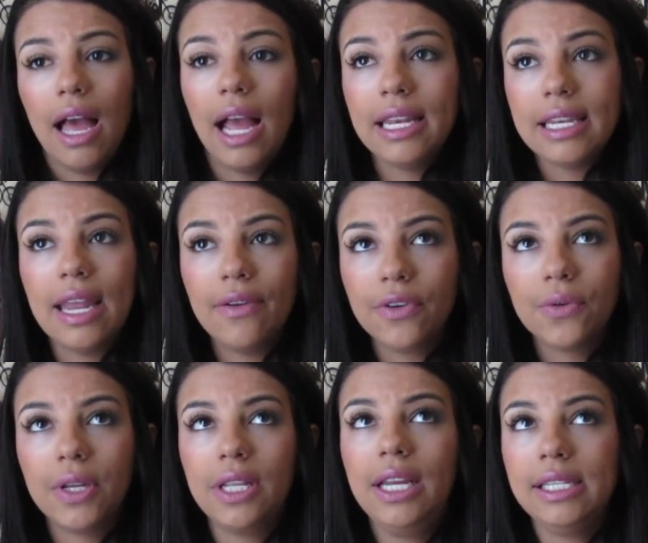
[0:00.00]
I never
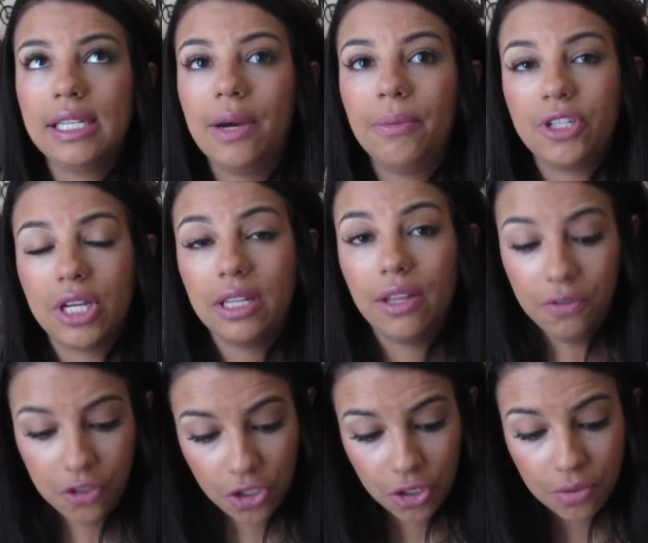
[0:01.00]
realized how much I love
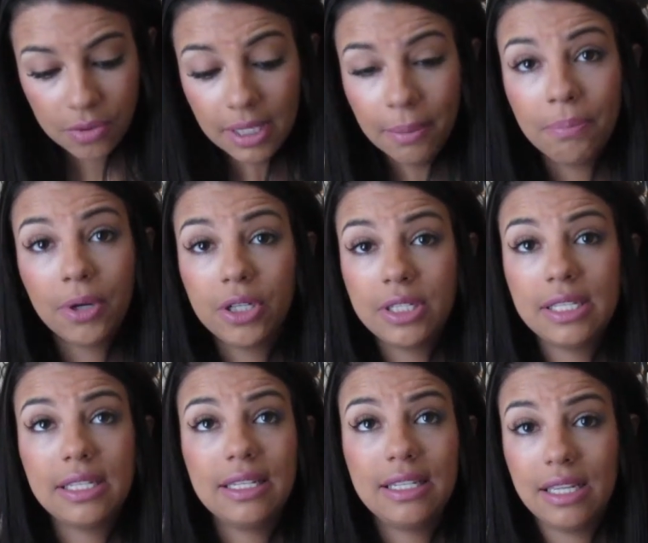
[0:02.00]
shoes,
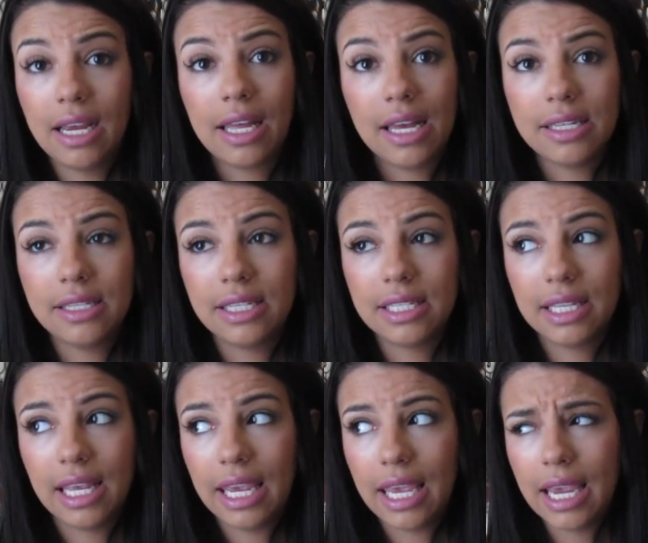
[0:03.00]
purses, and sunglasses.
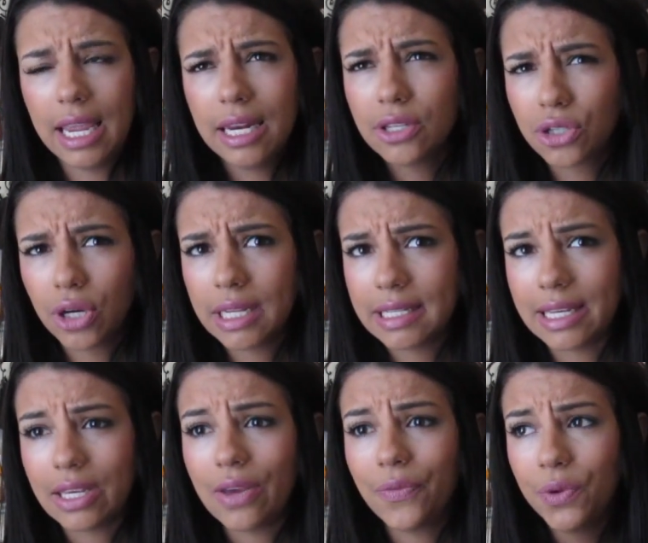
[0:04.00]
Like, it is
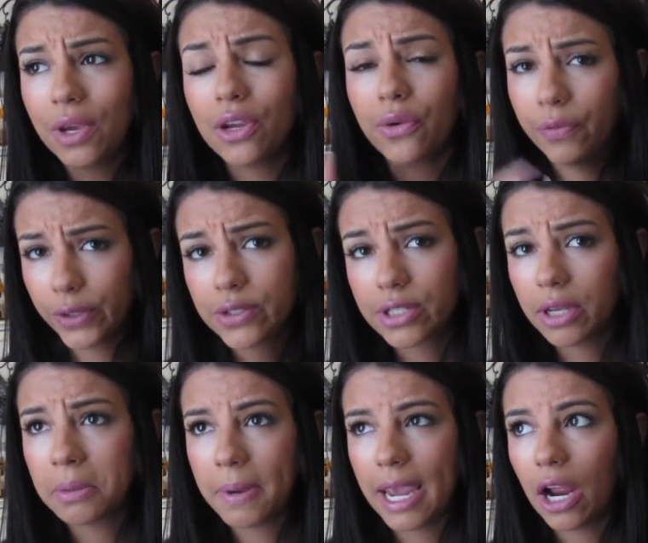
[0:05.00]
crazy. If you get your first
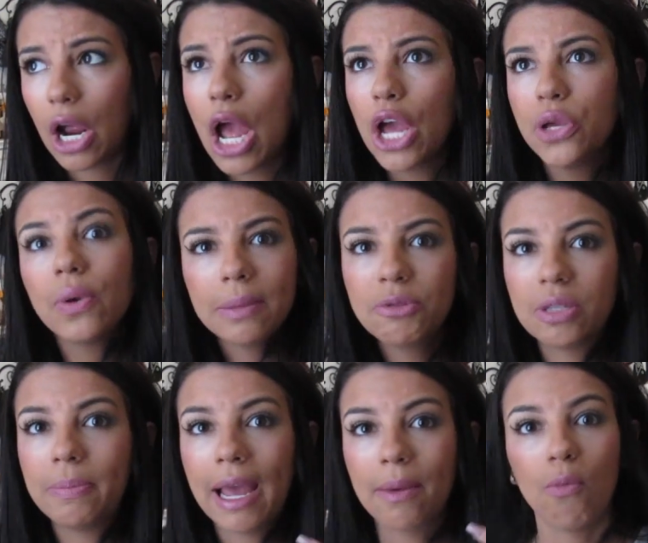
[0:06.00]
good pair, you end up
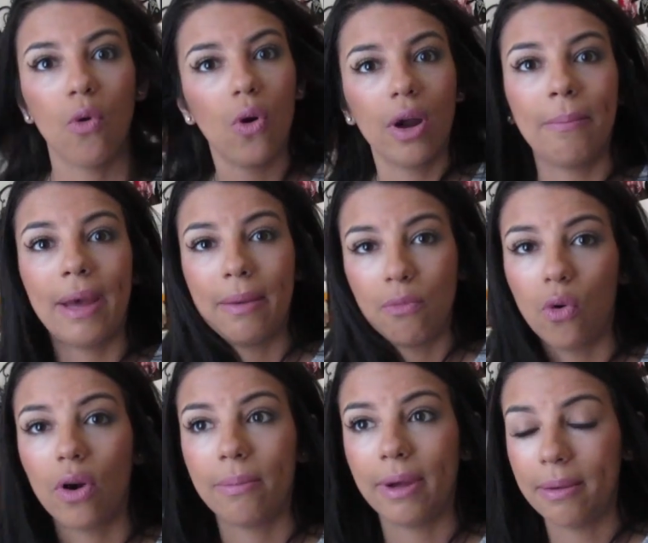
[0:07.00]
just buying more and buying
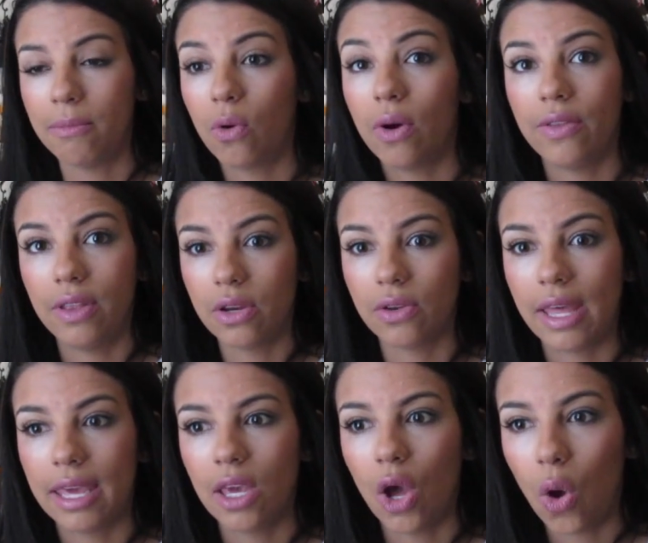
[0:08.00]
more and buying more. And then you're
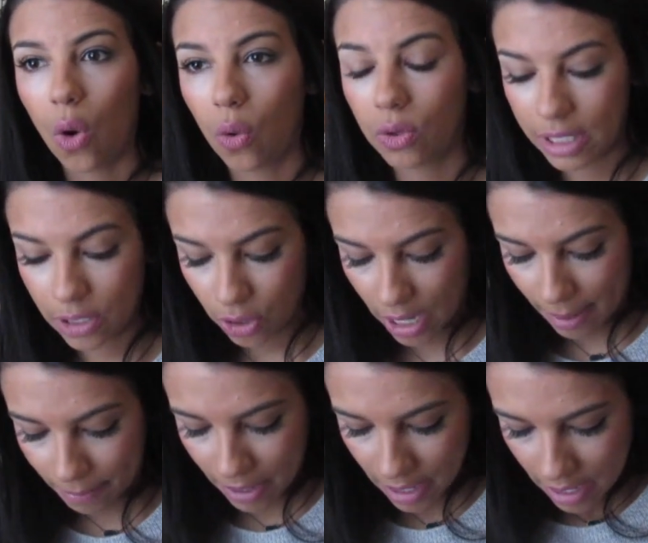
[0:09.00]
like, holy
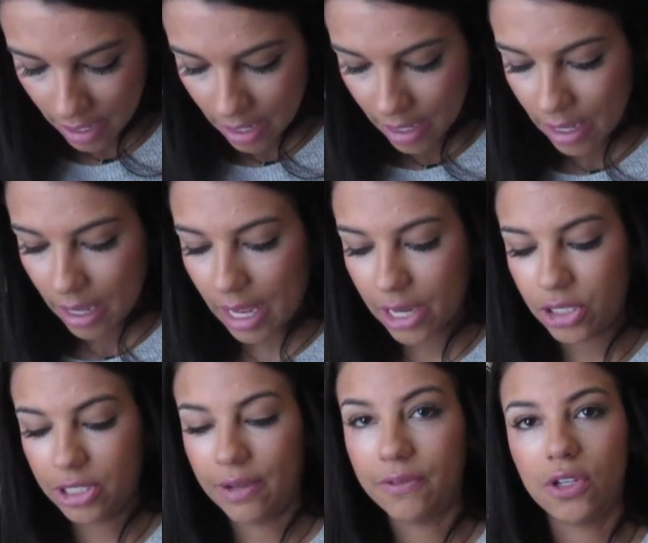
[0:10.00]
crap, I
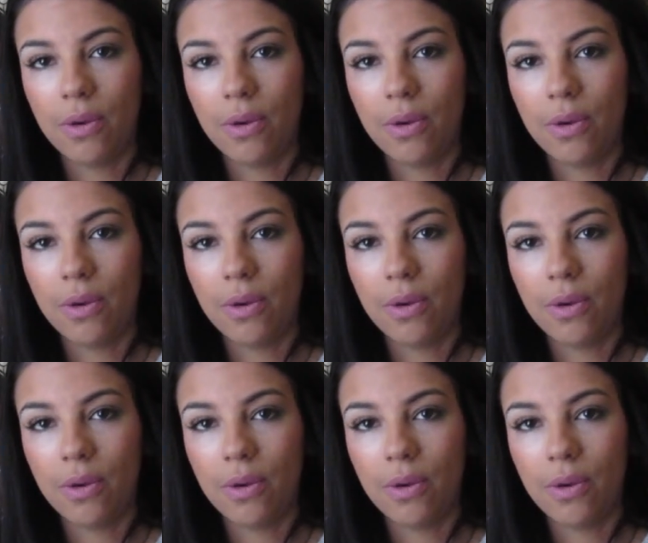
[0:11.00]
just have